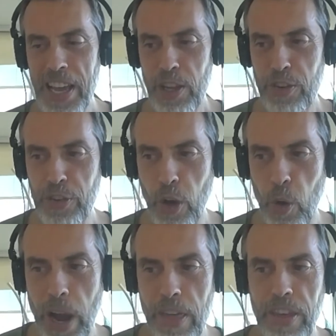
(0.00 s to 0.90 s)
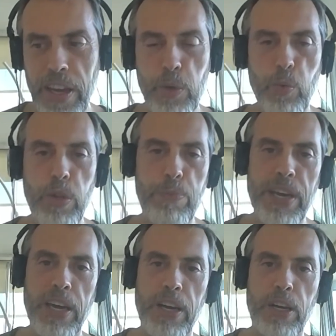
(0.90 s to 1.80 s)
So I think it would
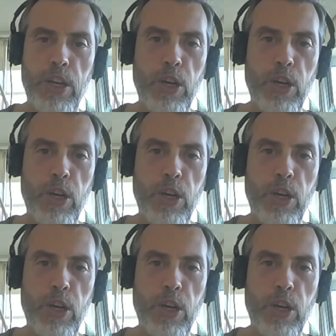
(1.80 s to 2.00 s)
be a